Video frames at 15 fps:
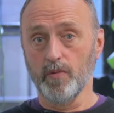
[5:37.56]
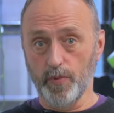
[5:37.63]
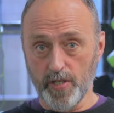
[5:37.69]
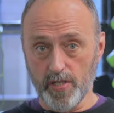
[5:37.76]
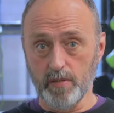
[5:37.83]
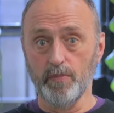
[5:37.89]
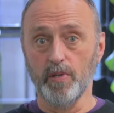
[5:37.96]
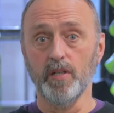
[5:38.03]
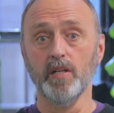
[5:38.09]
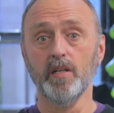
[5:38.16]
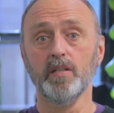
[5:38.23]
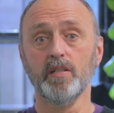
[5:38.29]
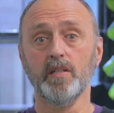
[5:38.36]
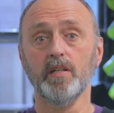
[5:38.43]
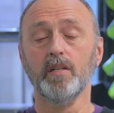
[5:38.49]
Riese
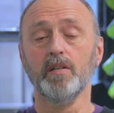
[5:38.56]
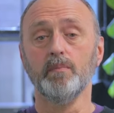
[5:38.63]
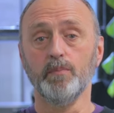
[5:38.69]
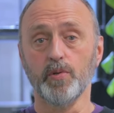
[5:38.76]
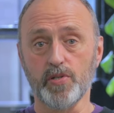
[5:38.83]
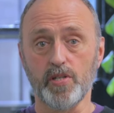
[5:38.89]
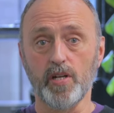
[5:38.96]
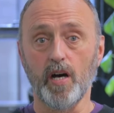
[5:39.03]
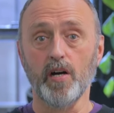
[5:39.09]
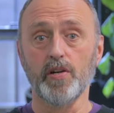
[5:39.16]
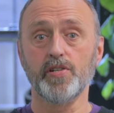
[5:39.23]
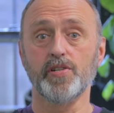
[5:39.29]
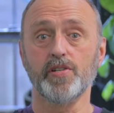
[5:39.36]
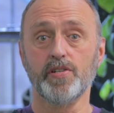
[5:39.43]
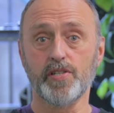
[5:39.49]
Müller,
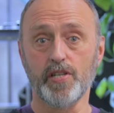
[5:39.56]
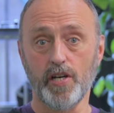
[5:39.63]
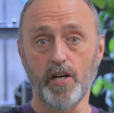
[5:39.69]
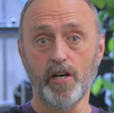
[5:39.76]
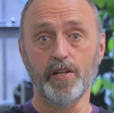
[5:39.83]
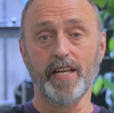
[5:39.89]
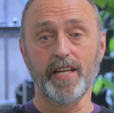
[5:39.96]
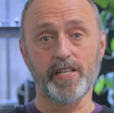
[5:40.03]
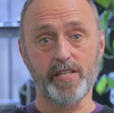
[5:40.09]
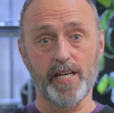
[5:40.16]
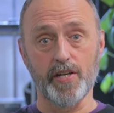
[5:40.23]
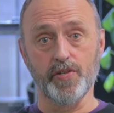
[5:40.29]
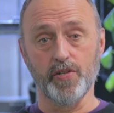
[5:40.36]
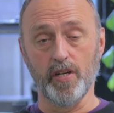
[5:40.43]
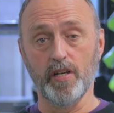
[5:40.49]
Moustache, Turn,
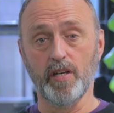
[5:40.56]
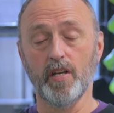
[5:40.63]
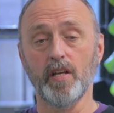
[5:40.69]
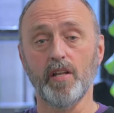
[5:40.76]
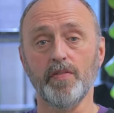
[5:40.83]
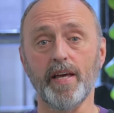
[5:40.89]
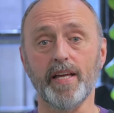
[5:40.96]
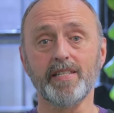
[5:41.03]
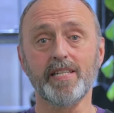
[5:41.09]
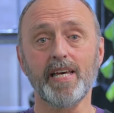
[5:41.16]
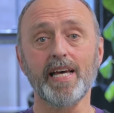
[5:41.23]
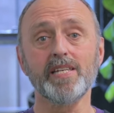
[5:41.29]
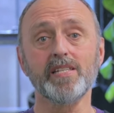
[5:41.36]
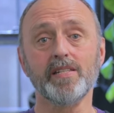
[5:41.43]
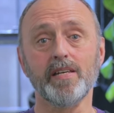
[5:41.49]
etc., they're
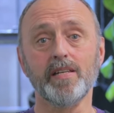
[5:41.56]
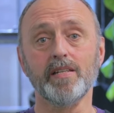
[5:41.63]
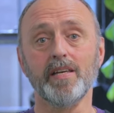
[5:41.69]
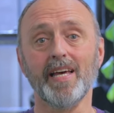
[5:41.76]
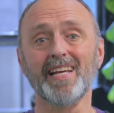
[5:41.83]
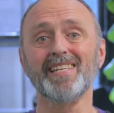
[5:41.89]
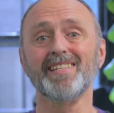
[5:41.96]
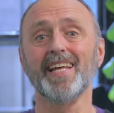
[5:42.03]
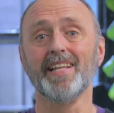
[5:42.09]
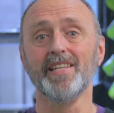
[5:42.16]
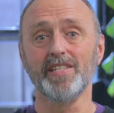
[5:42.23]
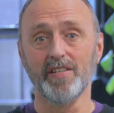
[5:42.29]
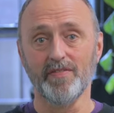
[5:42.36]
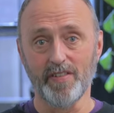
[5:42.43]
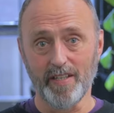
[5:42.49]
tested
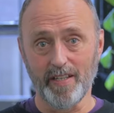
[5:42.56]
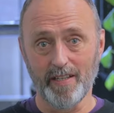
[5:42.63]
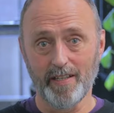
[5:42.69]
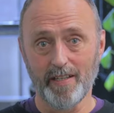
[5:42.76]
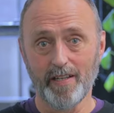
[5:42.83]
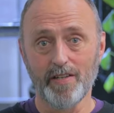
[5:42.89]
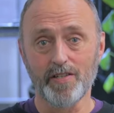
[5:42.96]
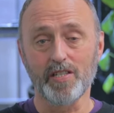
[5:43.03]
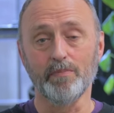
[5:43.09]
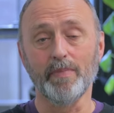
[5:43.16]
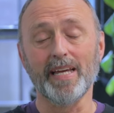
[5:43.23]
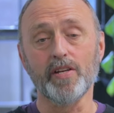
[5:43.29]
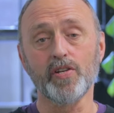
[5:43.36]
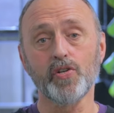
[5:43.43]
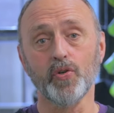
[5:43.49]
extensively to
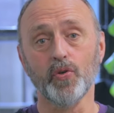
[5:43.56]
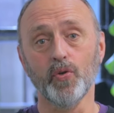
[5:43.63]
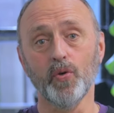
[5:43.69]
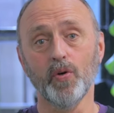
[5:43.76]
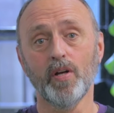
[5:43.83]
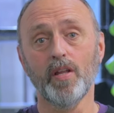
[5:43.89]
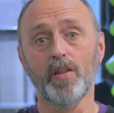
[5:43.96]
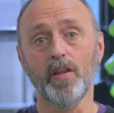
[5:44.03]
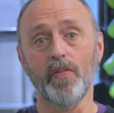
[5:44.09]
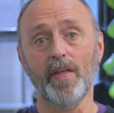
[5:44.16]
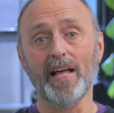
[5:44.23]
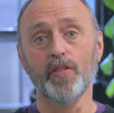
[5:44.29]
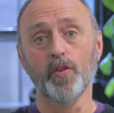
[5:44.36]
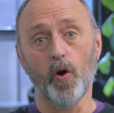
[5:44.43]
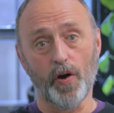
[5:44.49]
make sure that
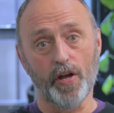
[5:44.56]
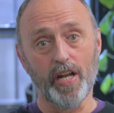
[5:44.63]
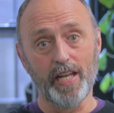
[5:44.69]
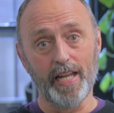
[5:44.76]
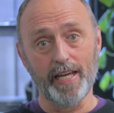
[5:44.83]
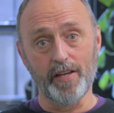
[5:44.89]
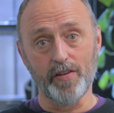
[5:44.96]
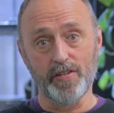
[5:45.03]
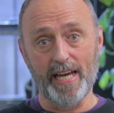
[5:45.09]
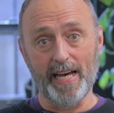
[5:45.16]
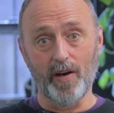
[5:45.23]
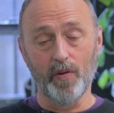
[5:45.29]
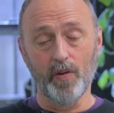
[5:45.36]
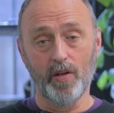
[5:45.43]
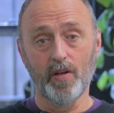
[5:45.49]
they're not going to let you
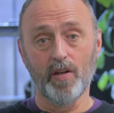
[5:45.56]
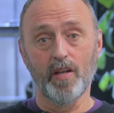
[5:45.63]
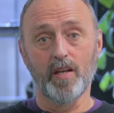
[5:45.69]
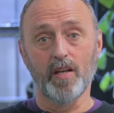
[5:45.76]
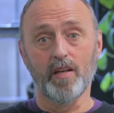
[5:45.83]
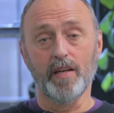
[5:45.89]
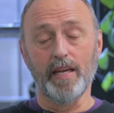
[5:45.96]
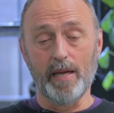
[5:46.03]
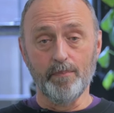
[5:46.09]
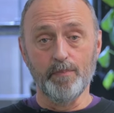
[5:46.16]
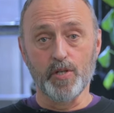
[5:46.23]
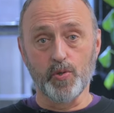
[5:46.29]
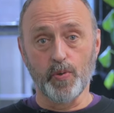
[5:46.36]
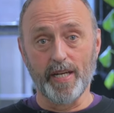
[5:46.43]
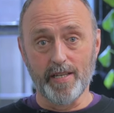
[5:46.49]
down in
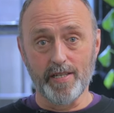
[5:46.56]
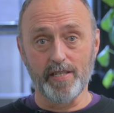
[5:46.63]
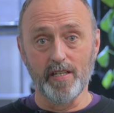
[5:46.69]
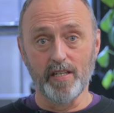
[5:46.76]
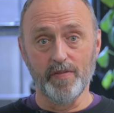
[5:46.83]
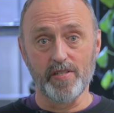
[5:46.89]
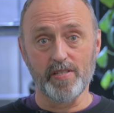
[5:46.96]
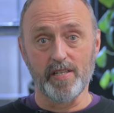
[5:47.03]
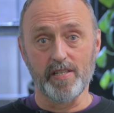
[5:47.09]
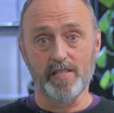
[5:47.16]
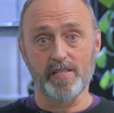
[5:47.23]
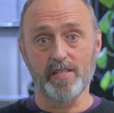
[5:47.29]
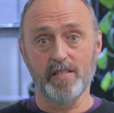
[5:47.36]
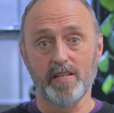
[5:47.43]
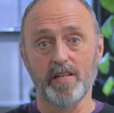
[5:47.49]
between
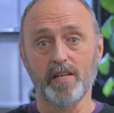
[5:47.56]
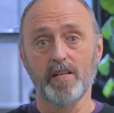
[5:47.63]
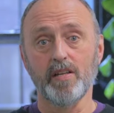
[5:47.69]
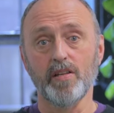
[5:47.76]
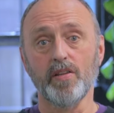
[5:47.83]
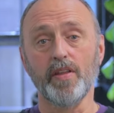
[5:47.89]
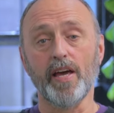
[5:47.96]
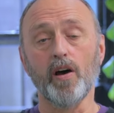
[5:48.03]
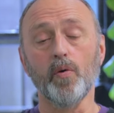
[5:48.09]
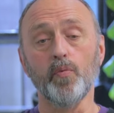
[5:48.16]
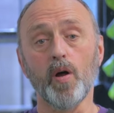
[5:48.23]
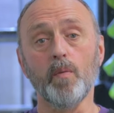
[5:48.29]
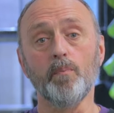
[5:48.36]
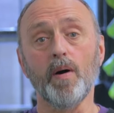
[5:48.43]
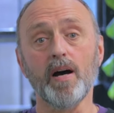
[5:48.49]
services. They are
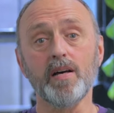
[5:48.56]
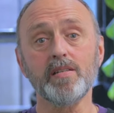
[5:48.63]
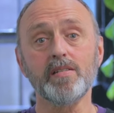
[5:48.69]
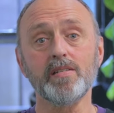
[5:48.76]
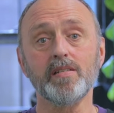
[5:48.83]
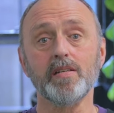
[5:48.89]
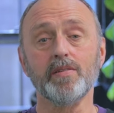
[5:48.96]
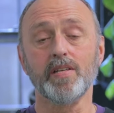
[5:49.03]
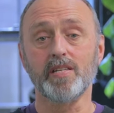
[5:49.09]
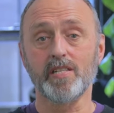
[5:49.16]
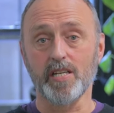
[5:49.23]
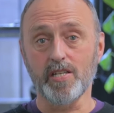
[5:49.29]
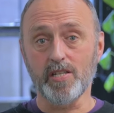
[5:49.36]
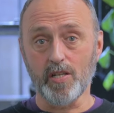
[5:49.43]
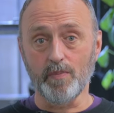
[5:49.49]
robust, the
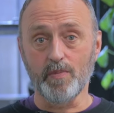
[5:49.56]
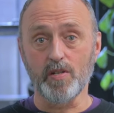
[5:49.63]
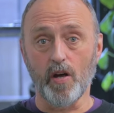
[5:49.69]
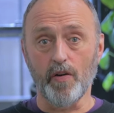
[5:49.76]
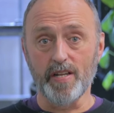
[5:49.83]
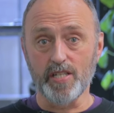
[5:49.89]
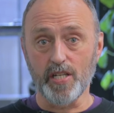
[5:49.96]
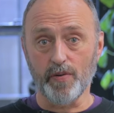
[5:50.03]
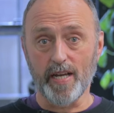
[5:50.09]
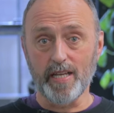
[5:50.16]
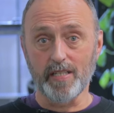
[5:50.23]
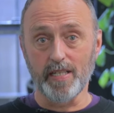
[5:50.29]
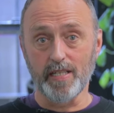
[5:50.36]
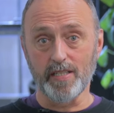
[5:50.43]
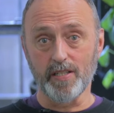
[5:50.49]
systems are
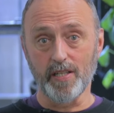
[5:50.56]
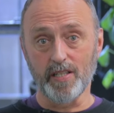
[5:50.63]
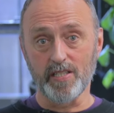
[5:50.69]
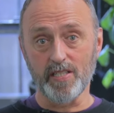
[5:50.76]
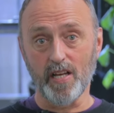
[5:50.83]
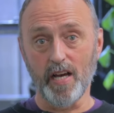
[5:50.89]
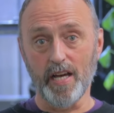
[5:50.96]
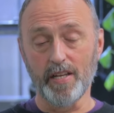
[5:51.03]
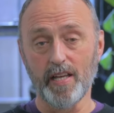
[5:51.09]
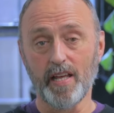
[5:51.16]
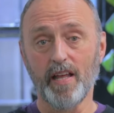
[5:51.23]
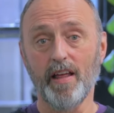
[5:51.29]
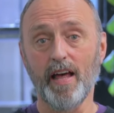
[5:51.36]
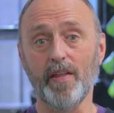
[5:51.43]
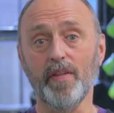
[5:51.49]
integrated into the design,
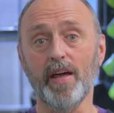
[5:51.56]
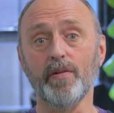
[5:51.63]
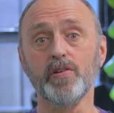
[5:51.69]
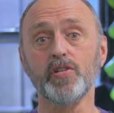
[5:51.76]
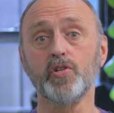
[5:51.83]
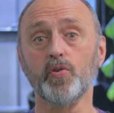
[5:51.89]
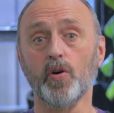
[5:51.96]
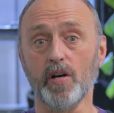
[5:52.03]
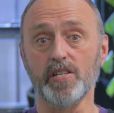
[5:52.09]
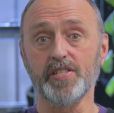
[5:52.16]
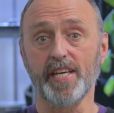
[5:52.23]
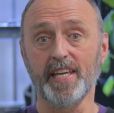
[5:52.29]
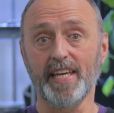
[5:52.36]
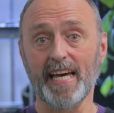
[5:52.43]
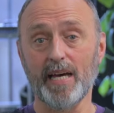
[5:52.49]
and they're as strong as
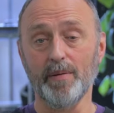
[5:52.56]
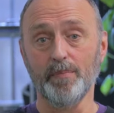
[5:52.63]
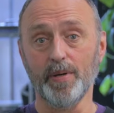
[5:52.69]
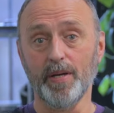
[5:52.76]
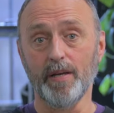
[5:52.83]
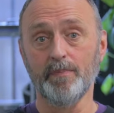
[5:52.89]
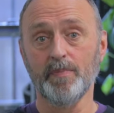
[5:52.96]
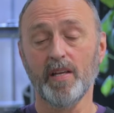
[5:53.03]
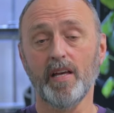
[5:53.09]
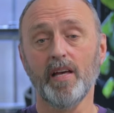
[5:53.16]
they can be.